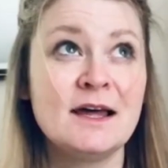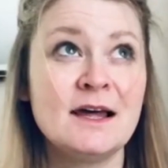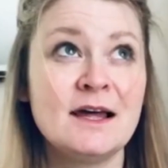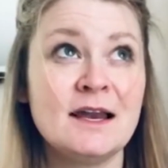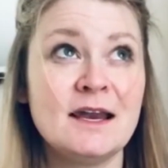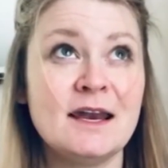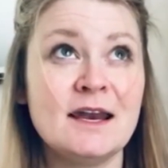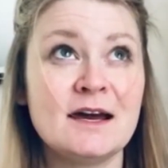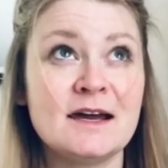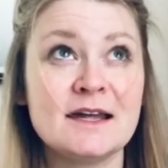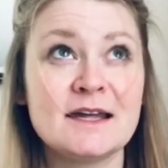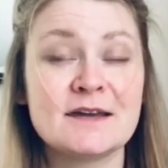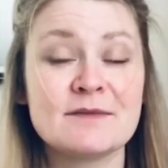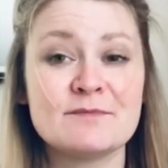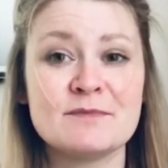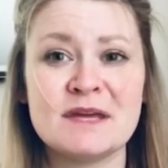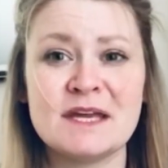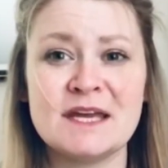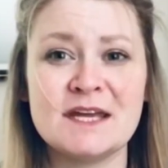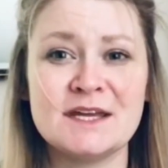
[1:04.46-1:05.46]
like
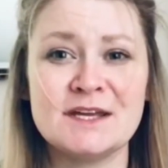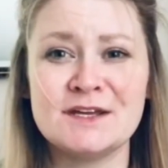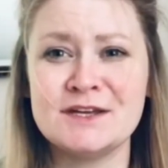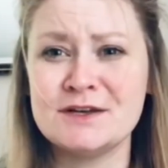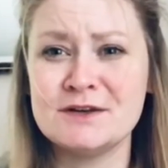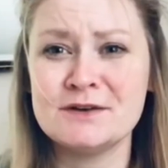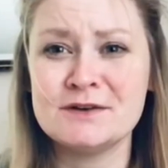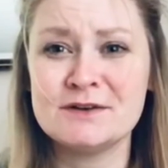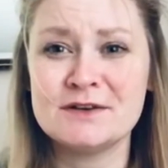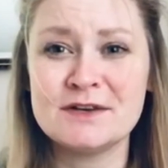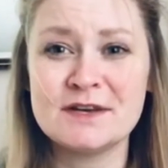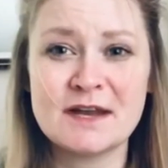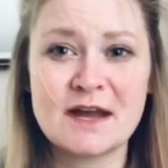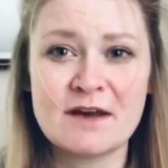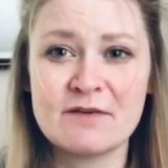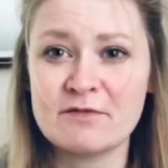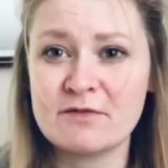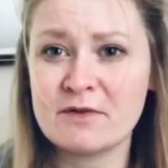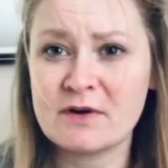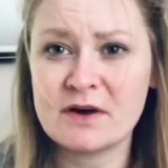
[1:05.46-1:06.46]
me, you'd
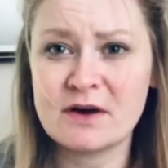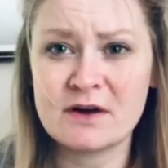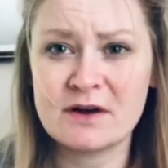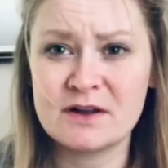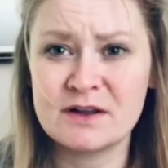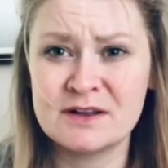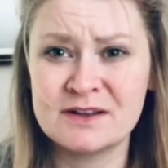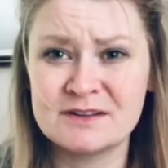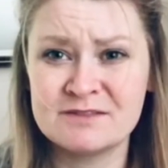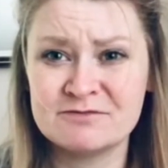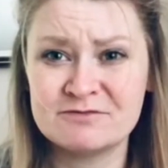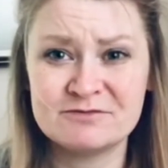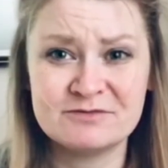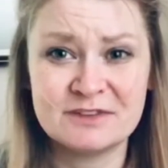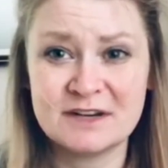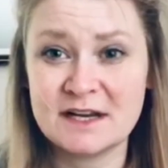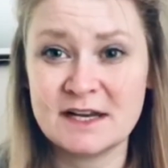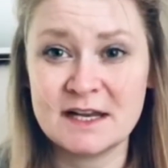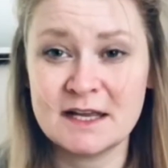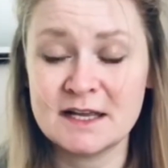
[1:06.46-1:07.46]
never
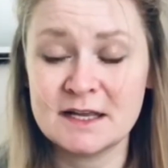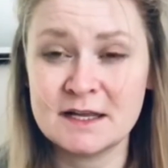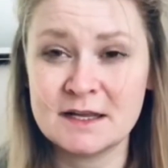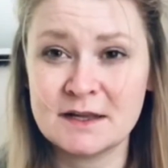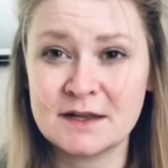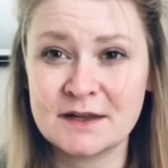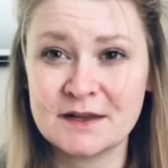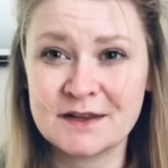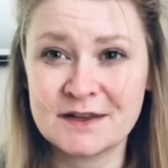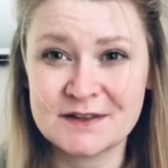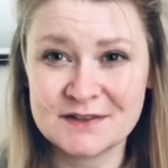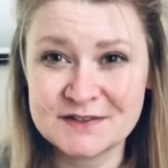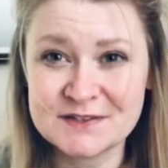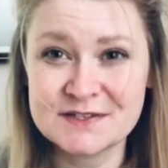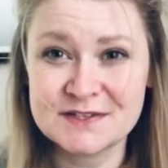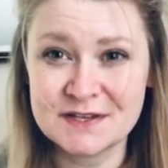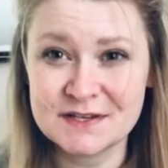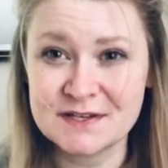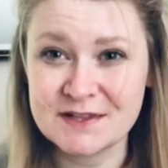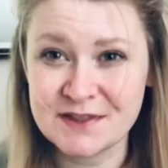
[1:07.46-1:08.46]
really
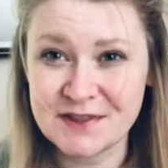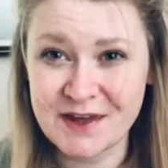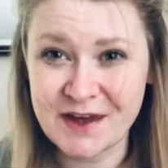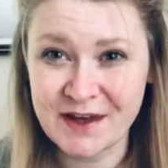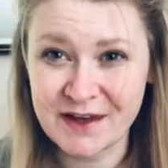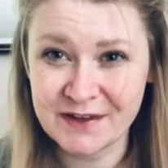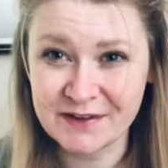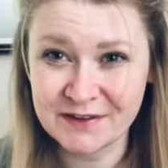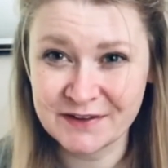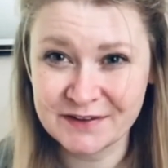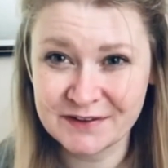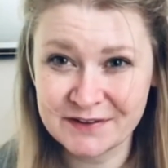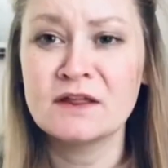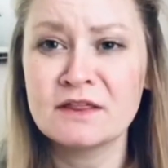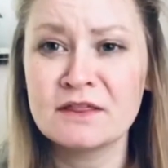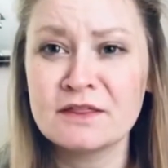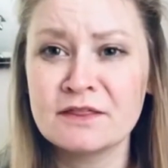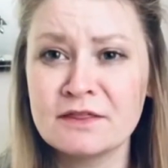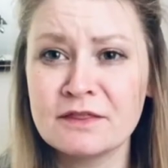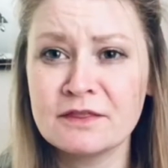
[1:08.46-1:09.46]
considered that.
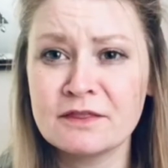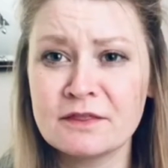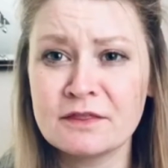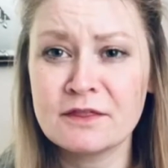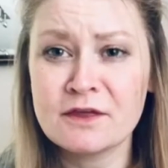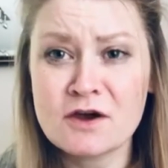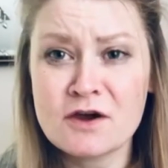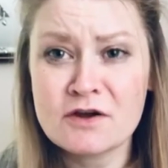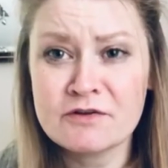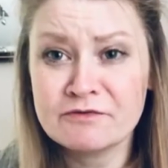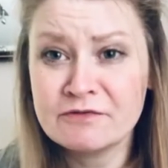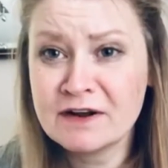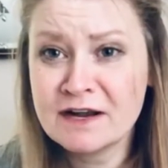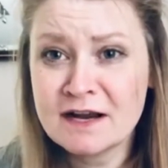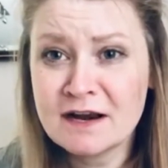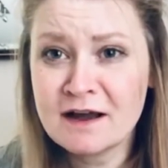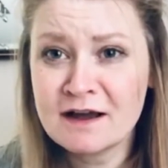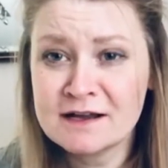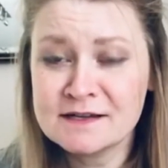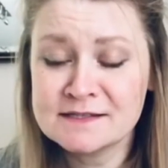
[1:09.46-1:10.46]
The
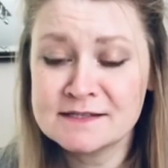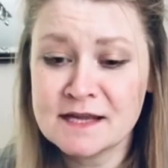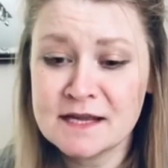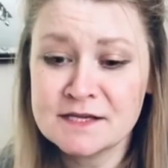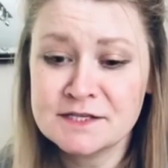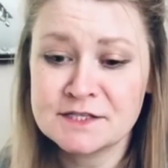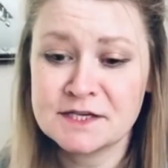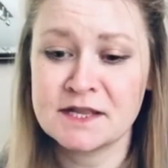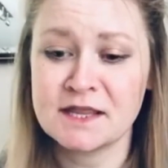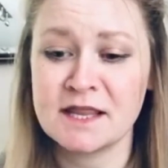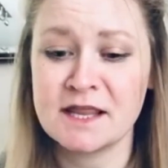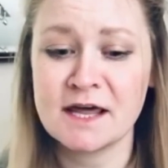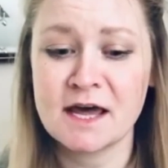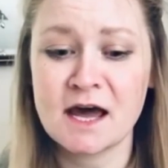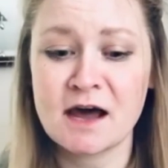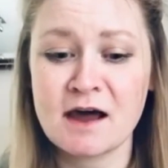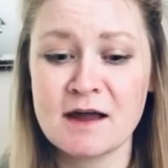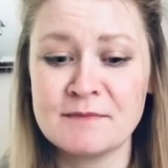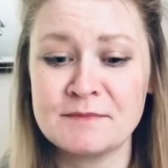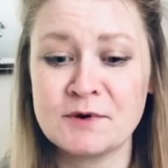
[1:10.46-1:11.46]
realization
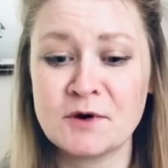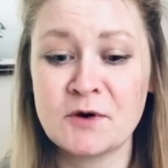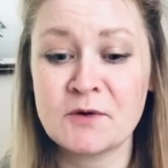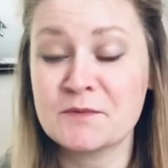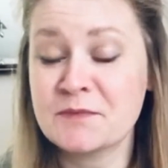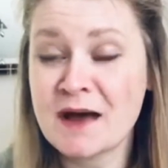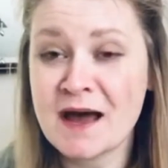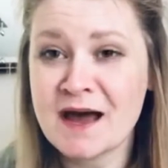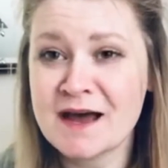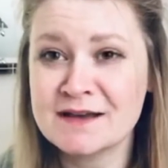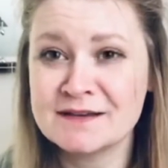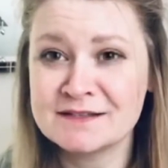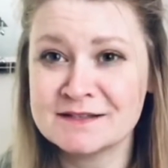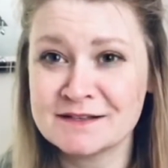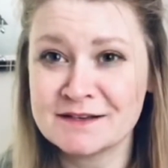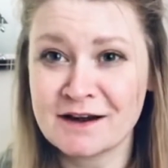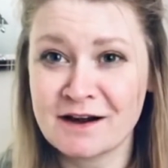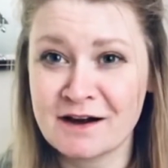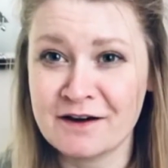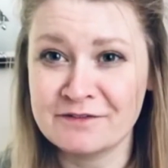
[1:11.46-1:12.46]
that I'm not bad
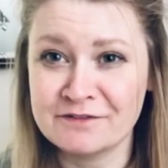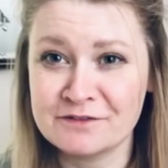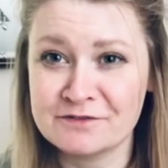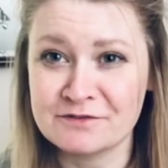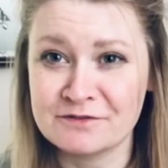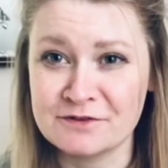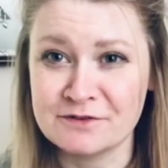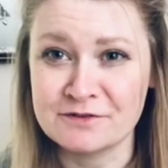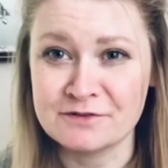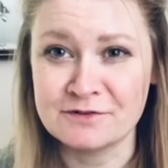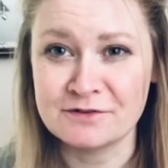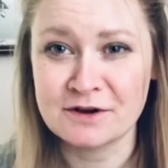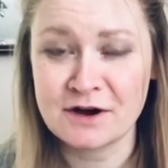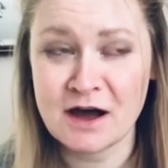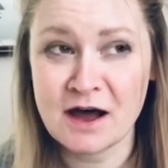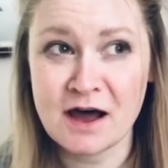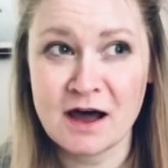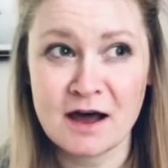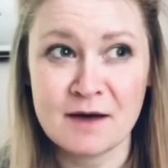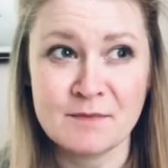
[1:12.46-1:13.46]
after all,
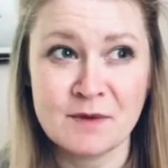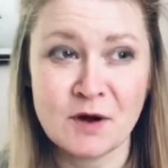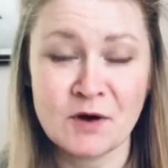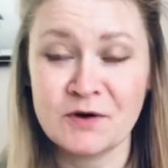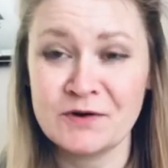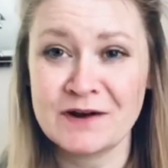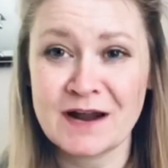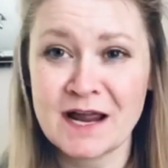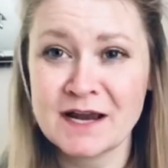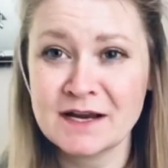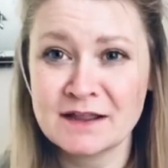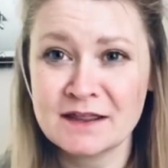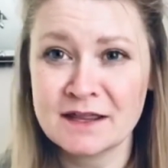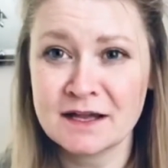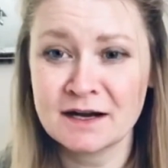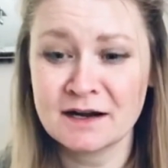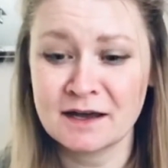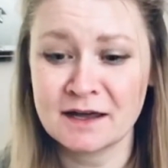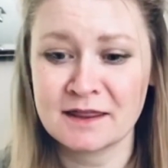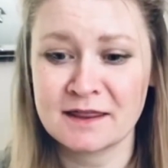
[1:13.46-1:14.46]
or
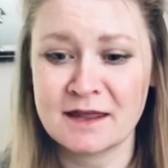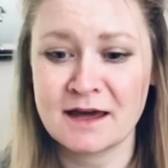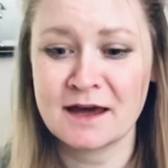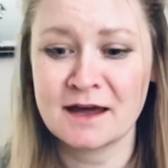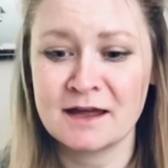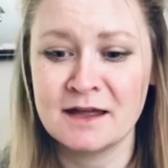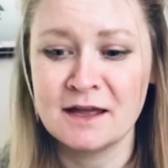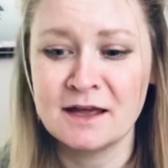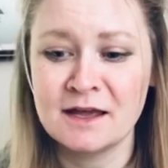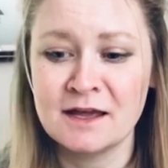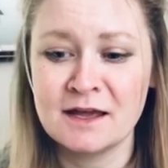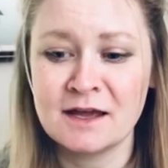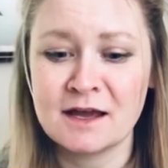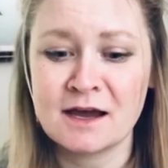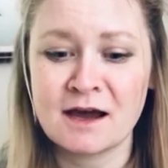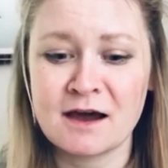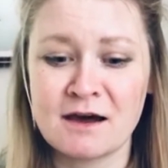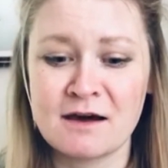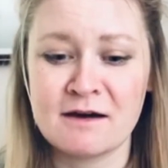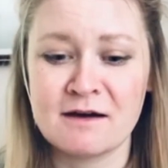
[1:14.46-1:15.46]
anything like that.
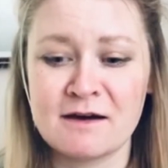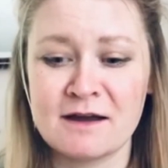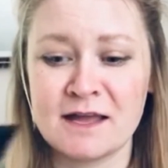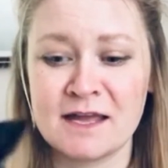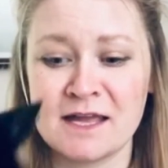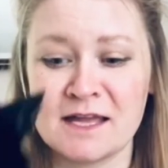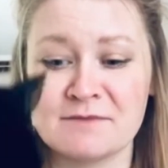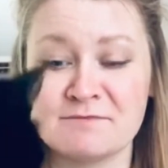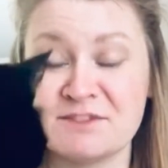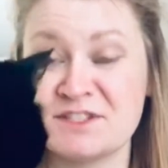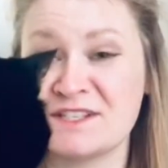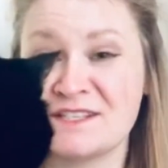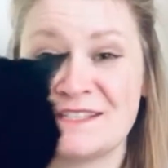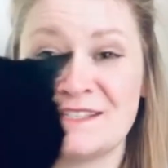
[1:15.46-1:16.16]
I am just